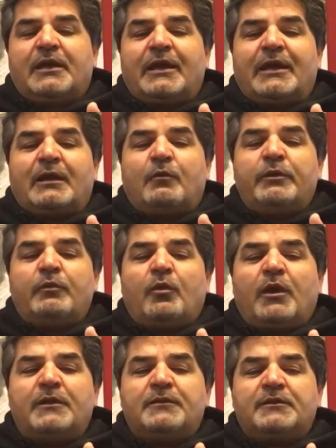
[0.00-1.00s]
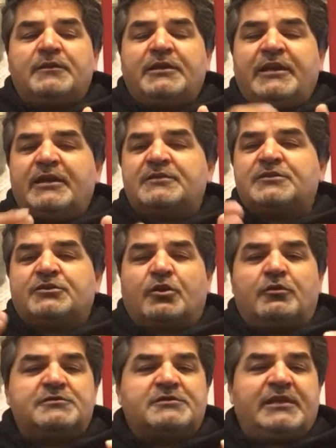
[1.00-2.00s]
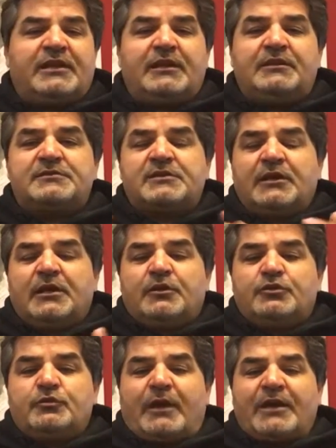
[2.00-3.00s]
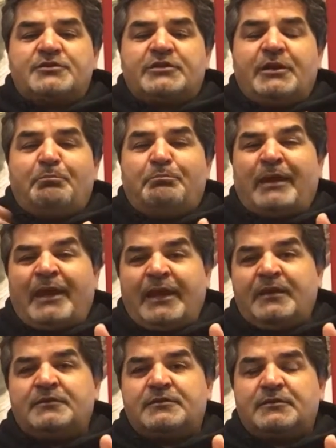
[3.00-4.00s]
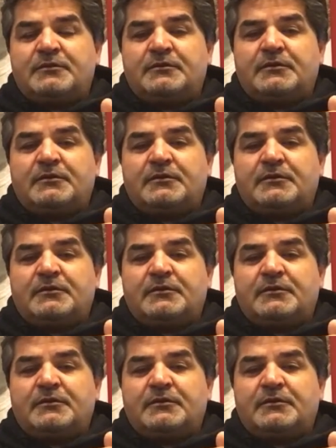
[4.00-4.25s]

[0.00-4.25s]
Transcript: And we want kids, adults, teens to actually paint